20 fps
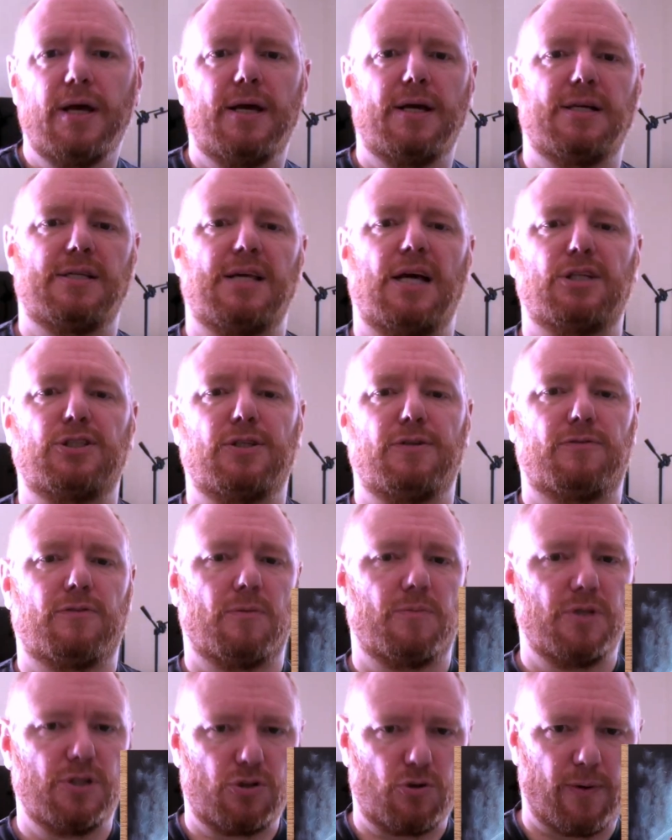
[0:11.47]
It's actually from
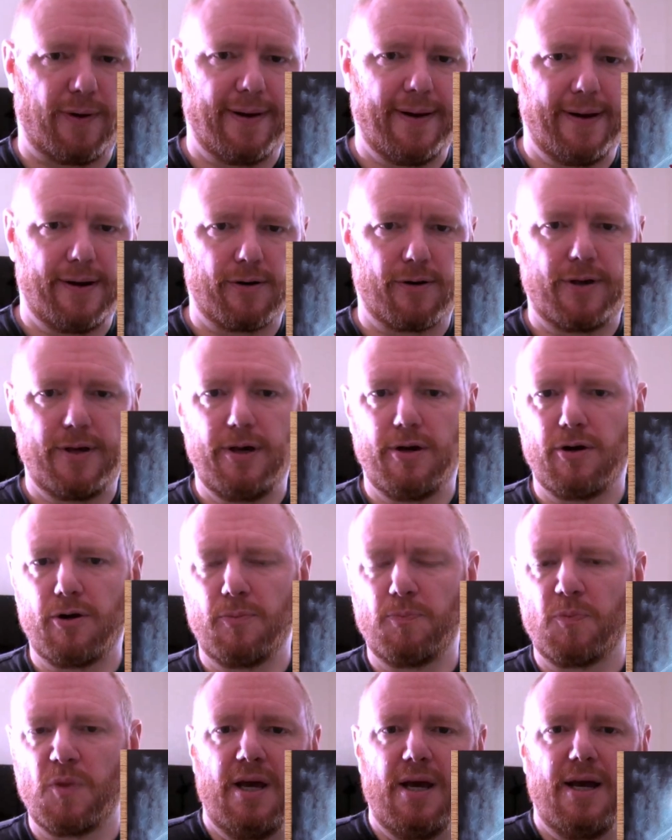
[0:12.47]
this creator here.
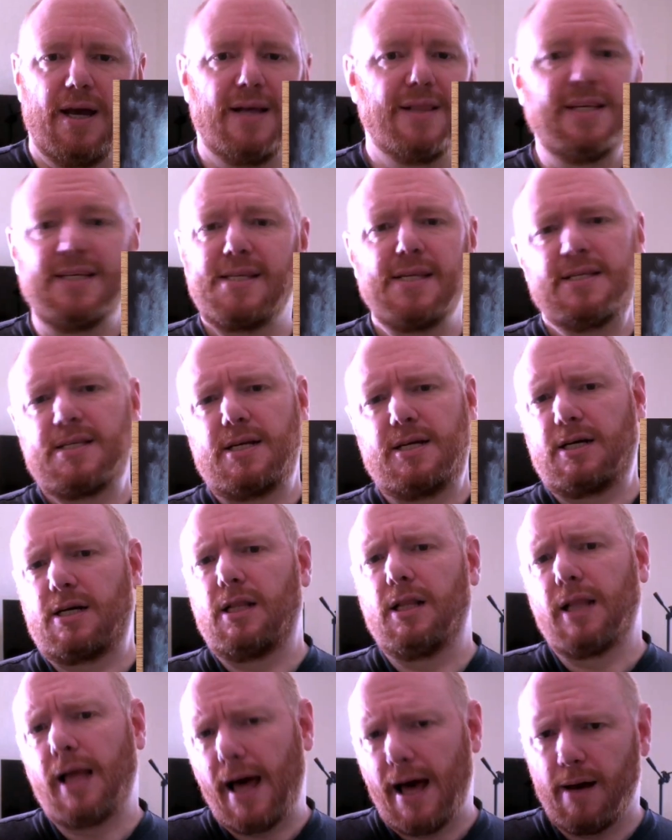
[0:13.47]
And this isn't a
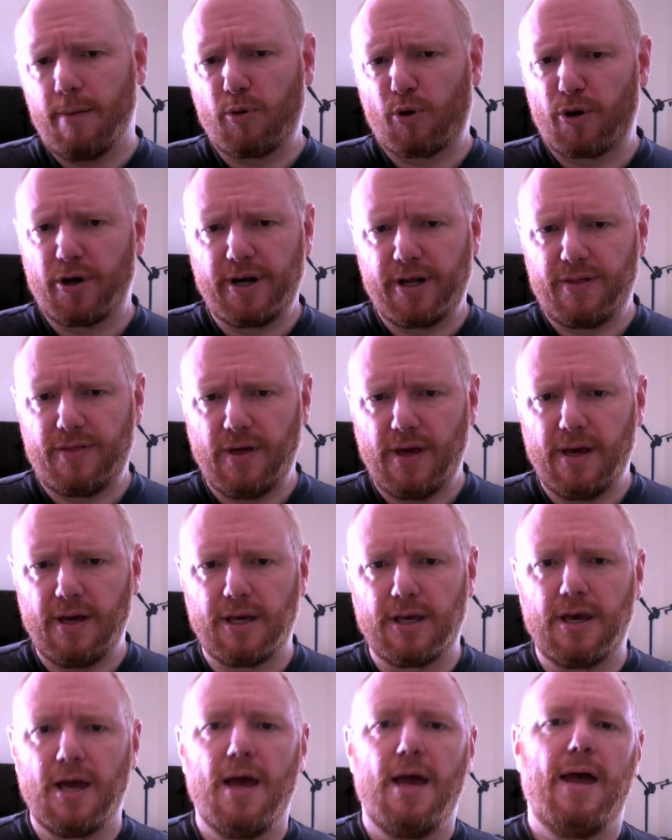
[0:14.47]
collab or
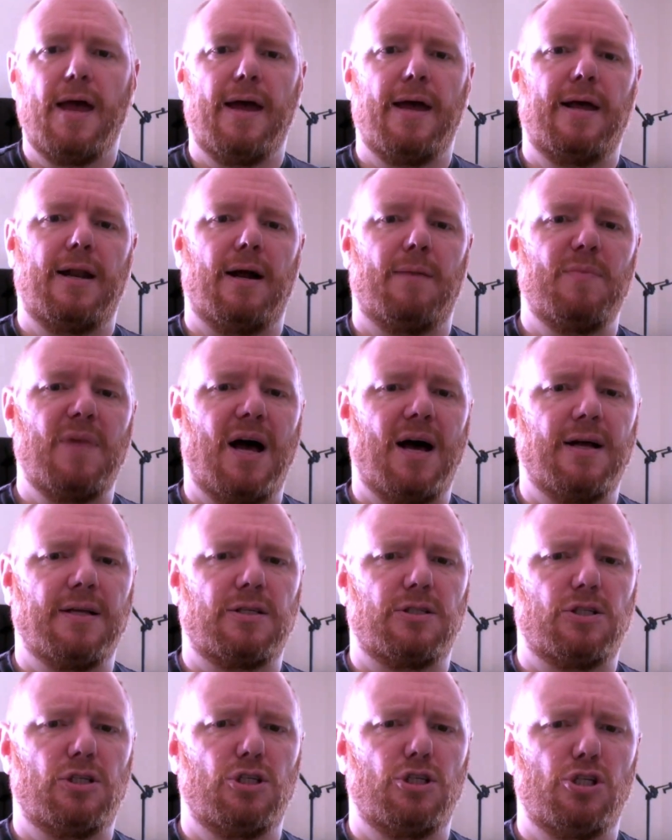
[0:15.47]
anything, and I'm not
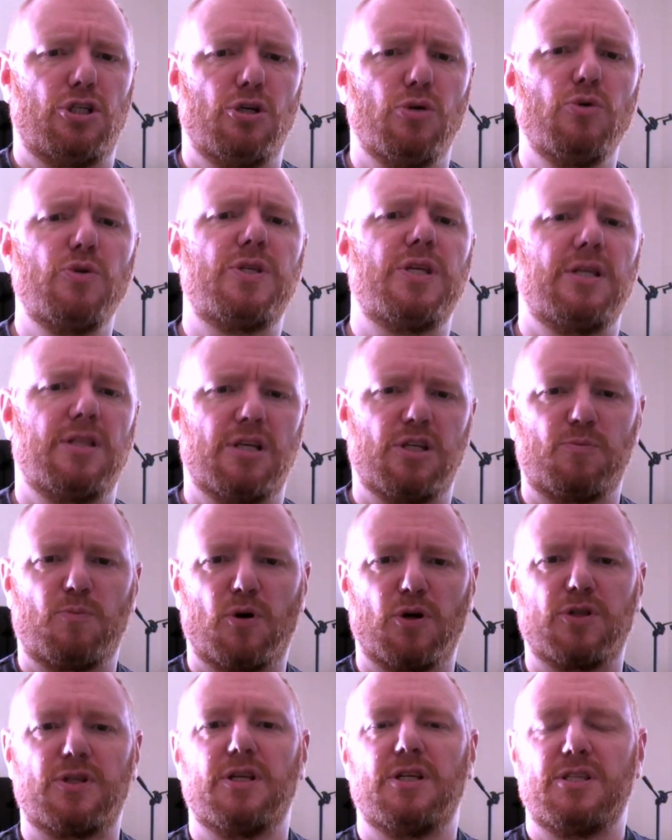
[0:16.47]
using this
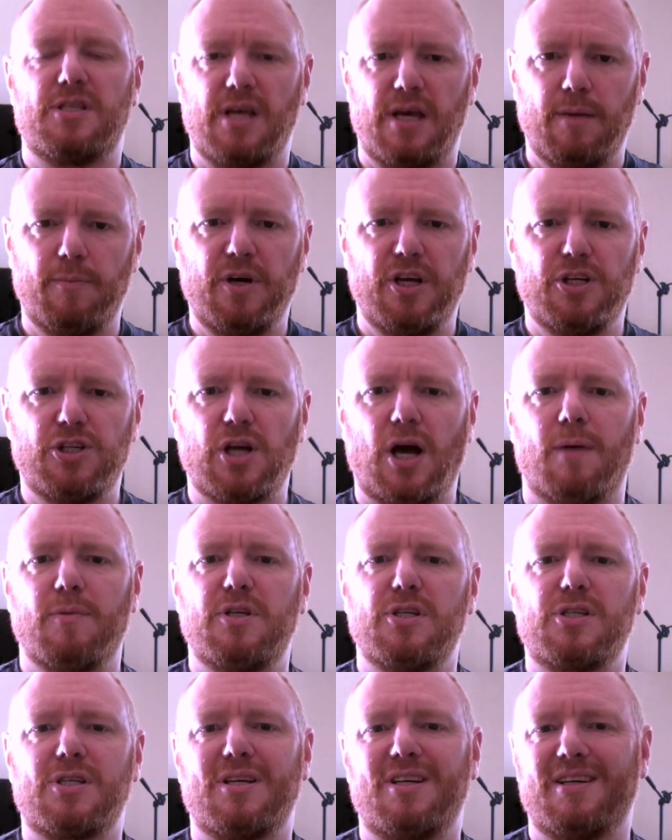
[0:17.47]
person's image. I'm
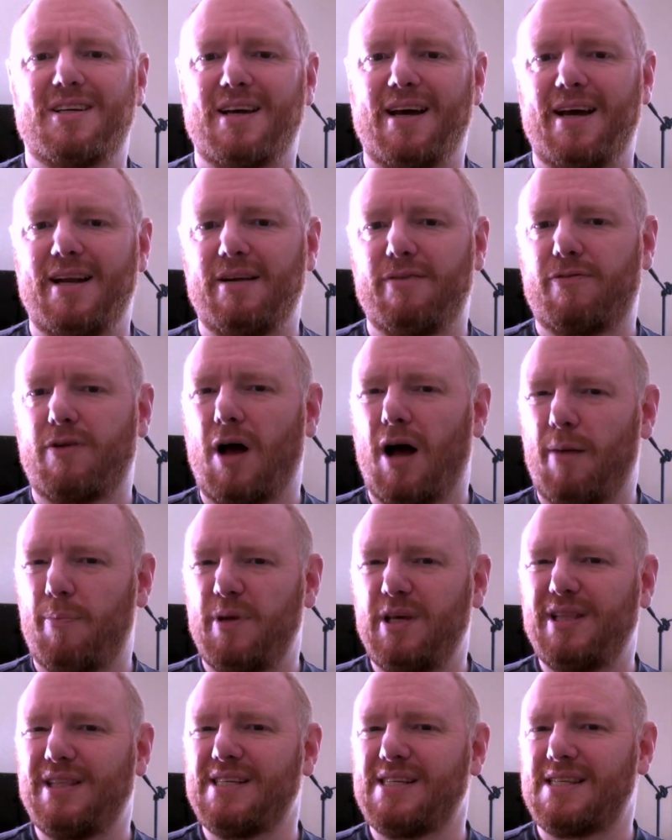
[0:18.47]
just gonna kind of copy
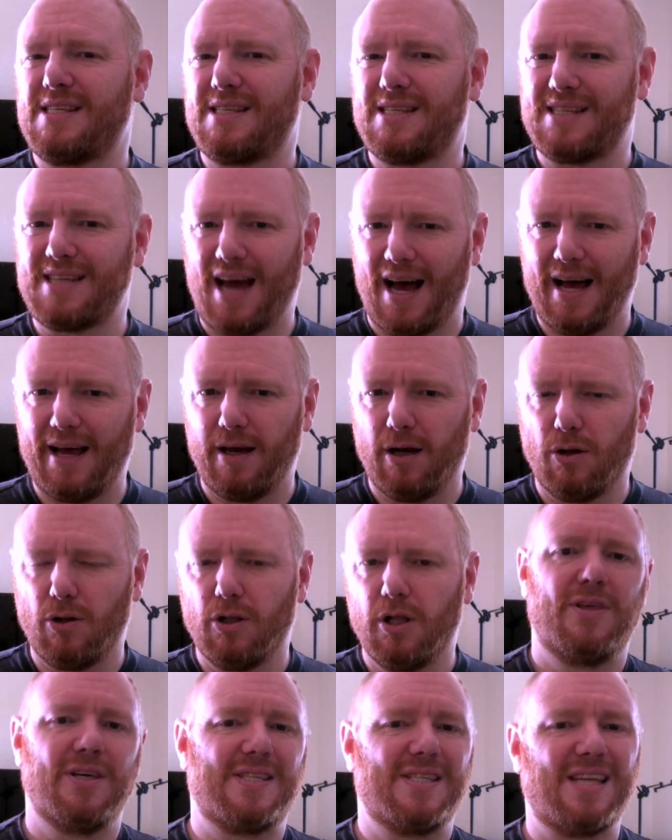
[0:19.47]
the style.
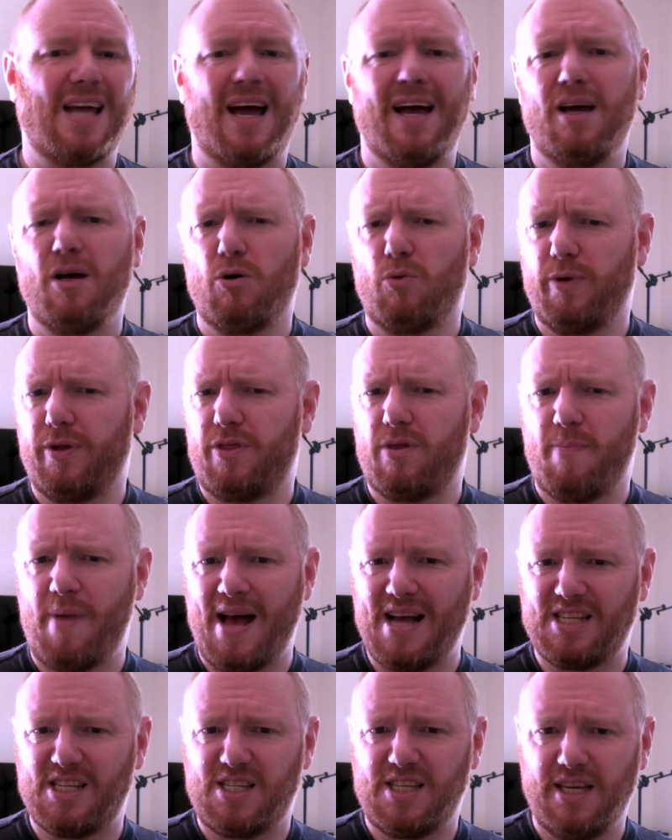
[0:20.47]
The style with the
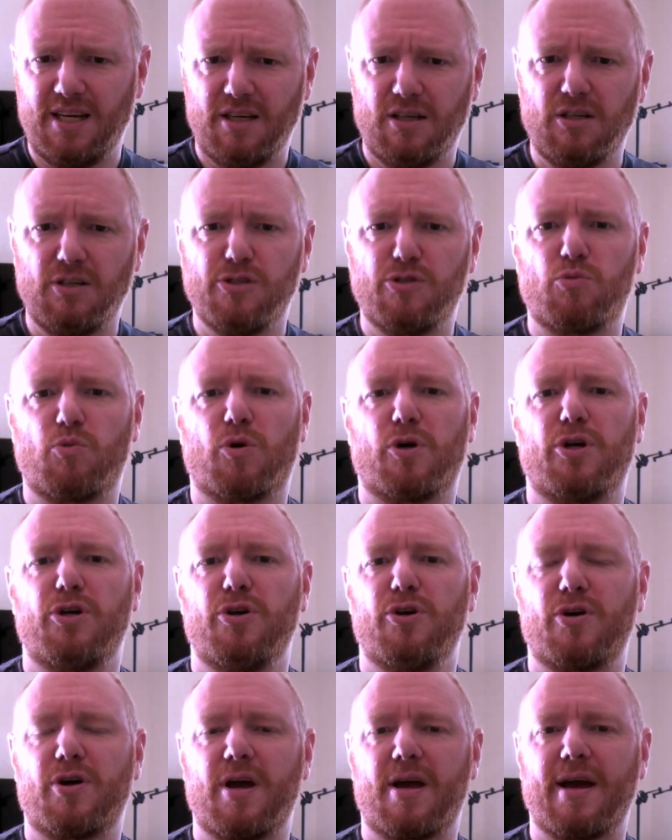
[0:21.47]
pastels where you
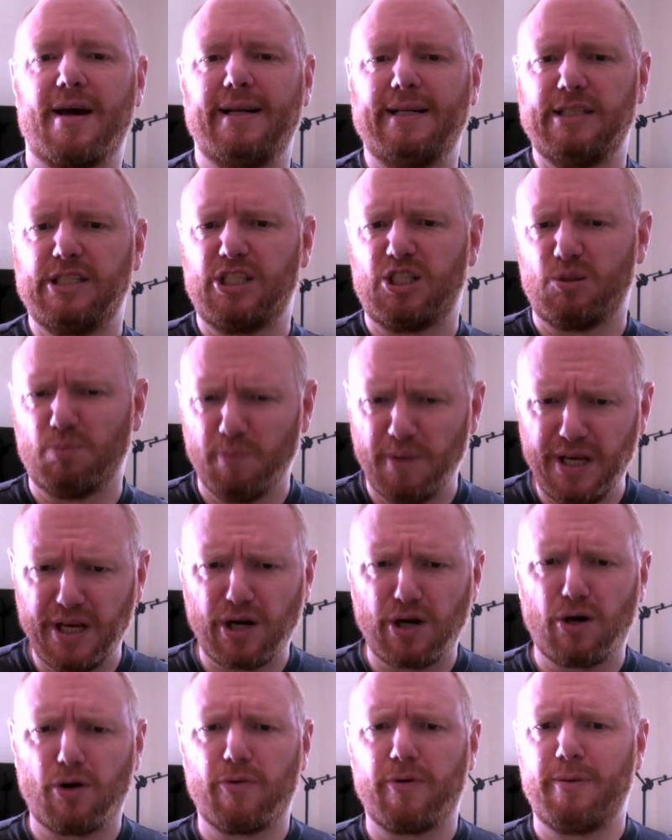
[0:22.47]
could kind of
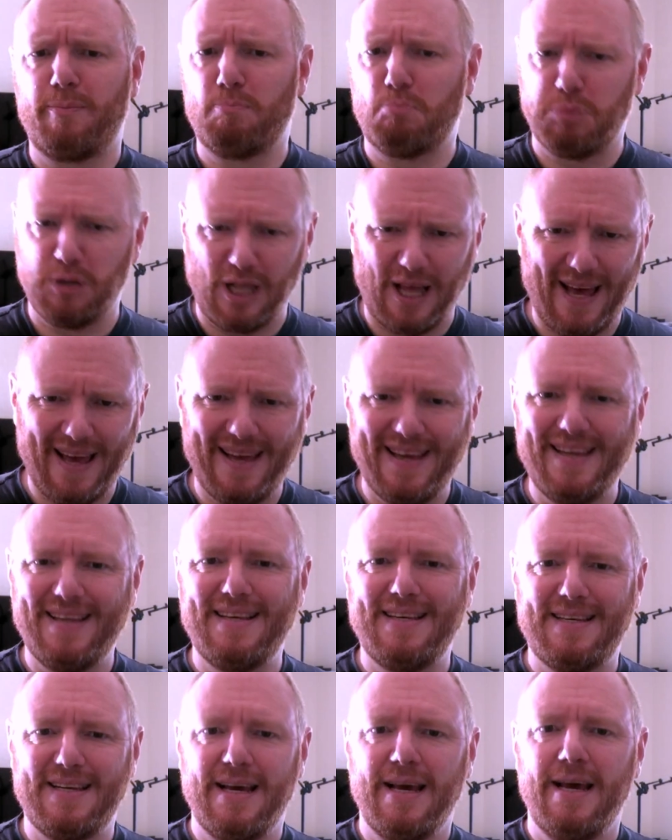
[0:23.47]
smear and blend